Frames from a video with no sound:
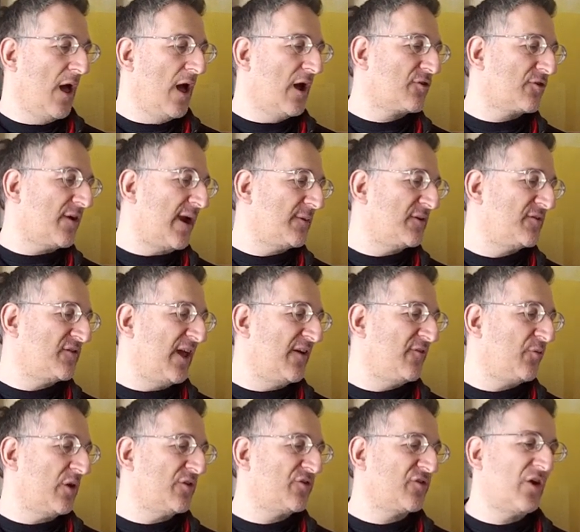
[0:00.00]
A Gramsci
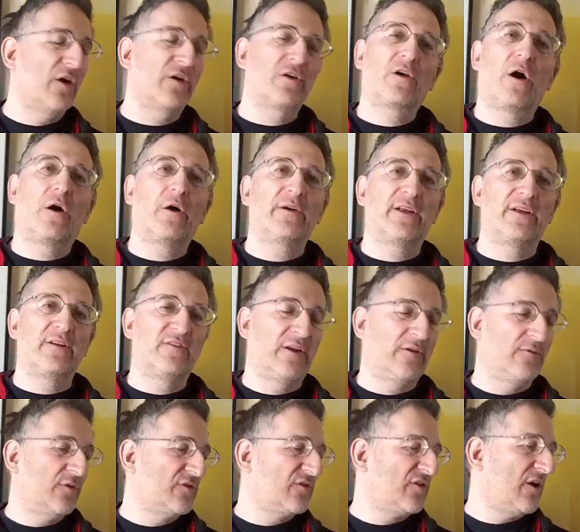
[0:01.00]
if once her guardian
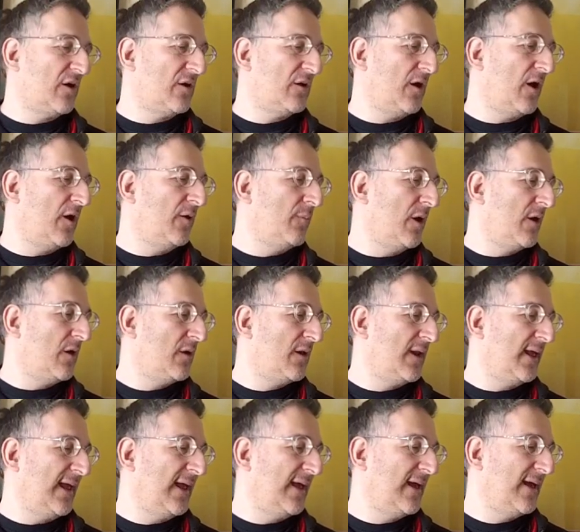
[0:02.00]
didn't return home
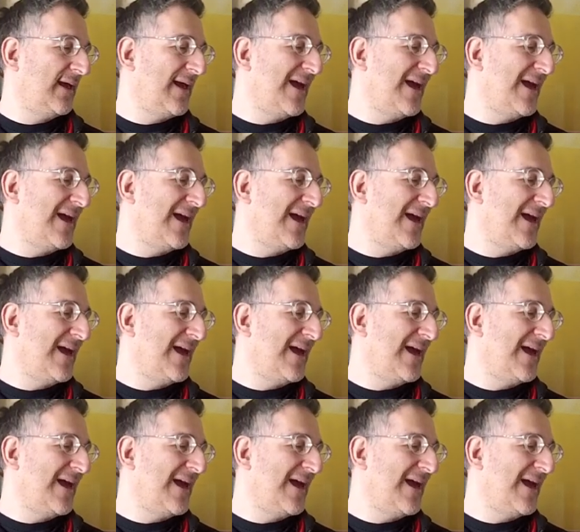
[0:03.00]
early,